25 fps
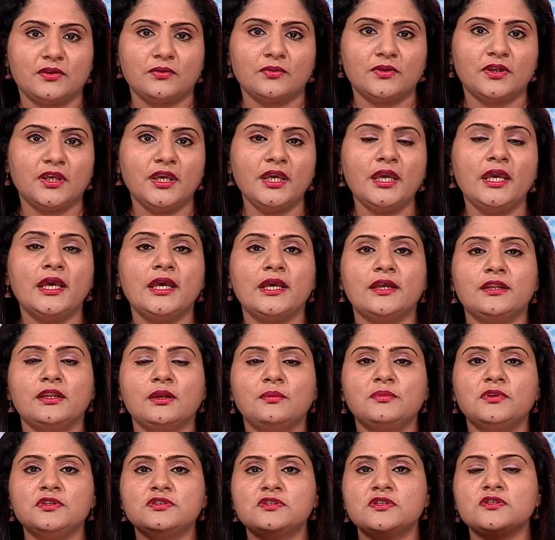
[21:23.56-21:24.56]
Okay. Now,
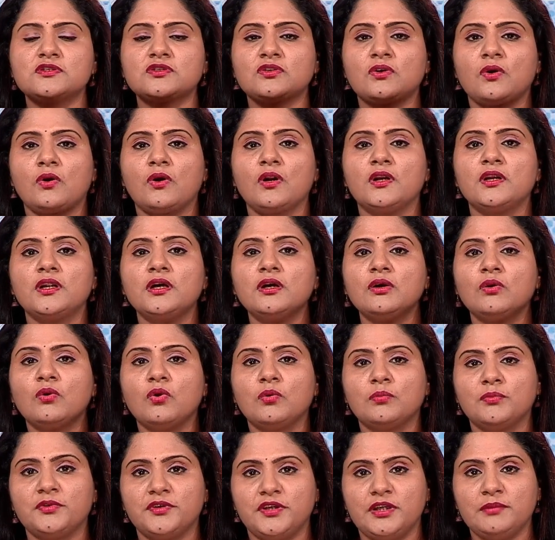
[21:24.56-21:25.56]
this is called a
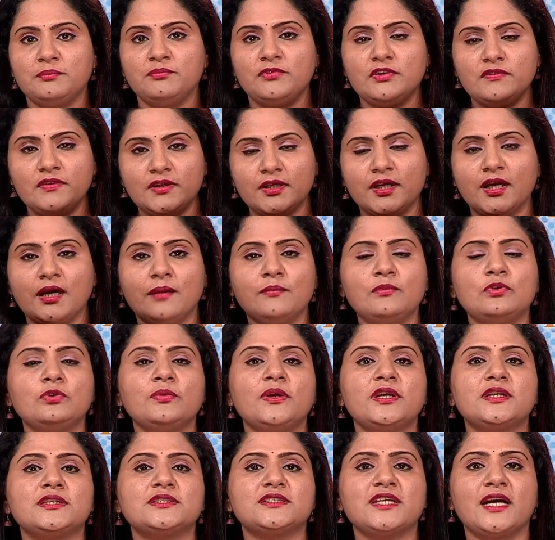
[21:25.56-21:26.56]
homonym. We will come to
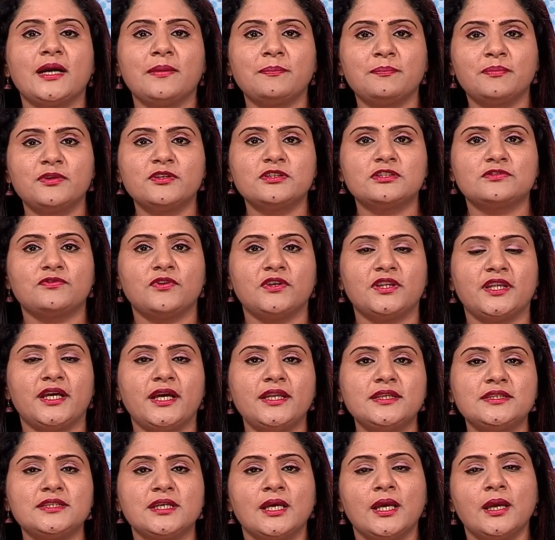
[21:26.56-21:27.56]
examples for
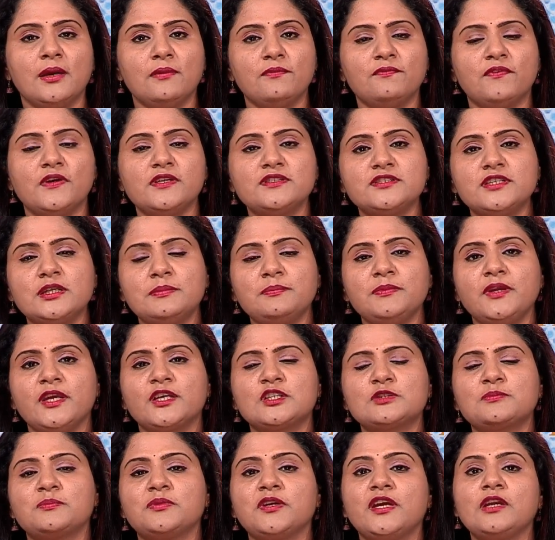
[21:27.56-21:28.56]
that. First, let me
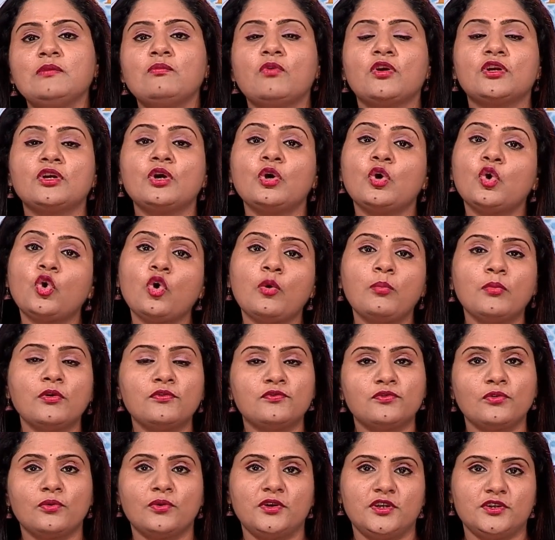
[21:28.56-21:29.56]
explain what a
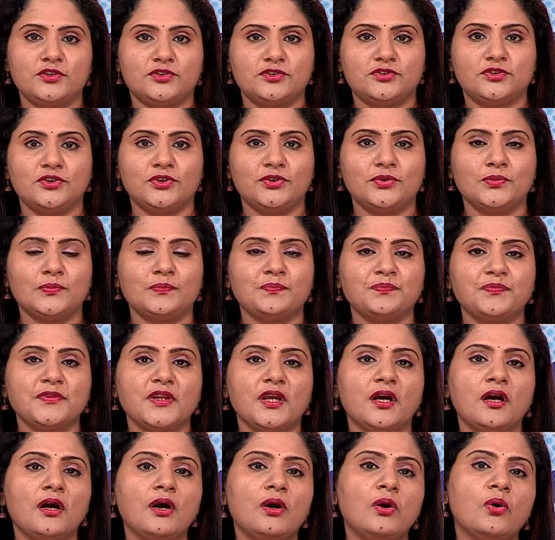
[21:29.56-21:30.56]
homophone is to you.
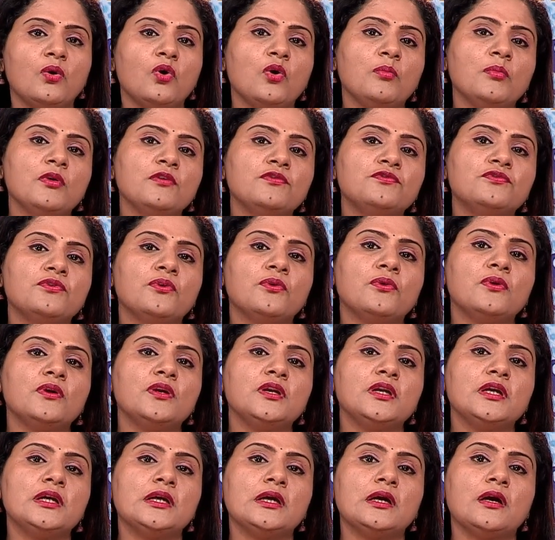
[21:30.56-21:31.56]
A
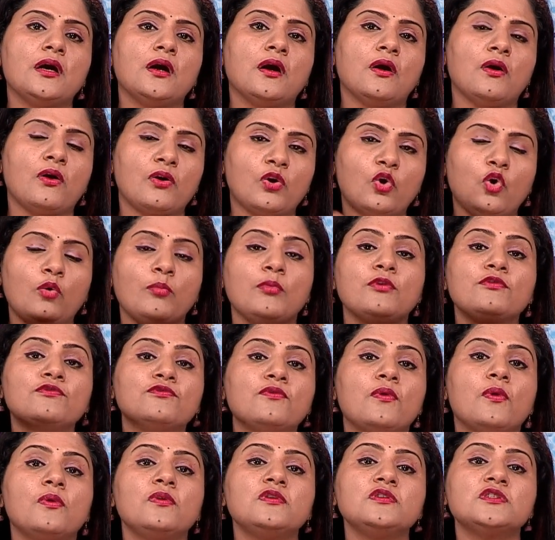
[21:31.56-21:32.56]
homophone or
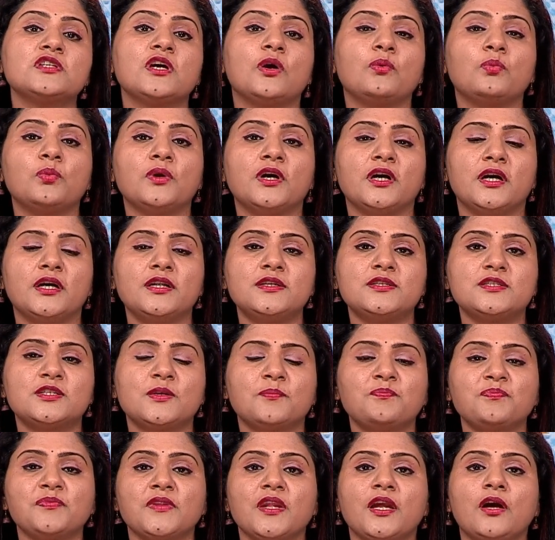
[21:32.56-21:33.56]
homophones are words
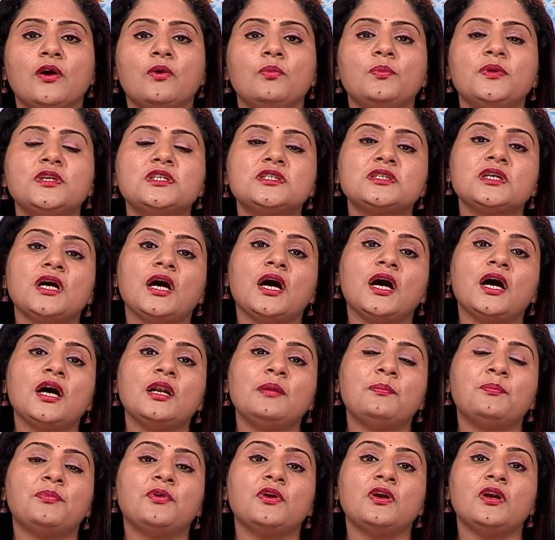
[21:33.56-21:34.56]
which are
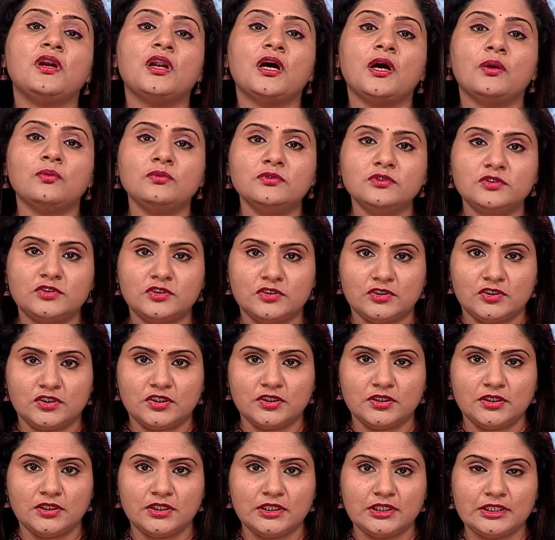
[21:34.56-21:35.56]
pronounced
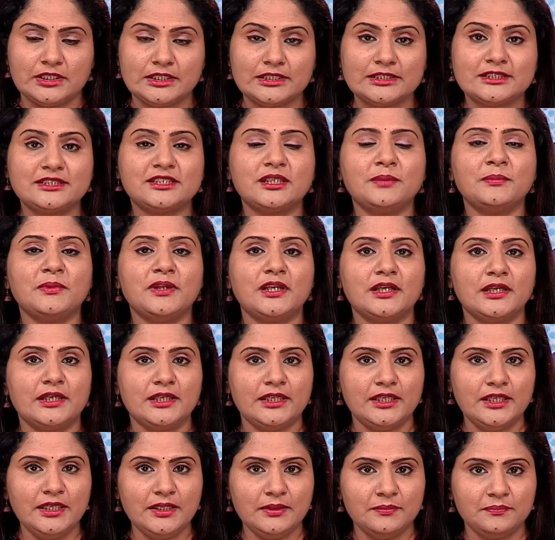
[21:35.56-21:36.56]

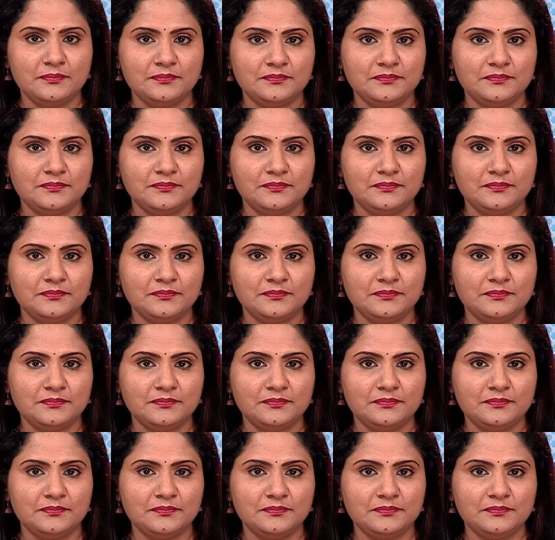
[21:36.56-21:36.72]
similarly,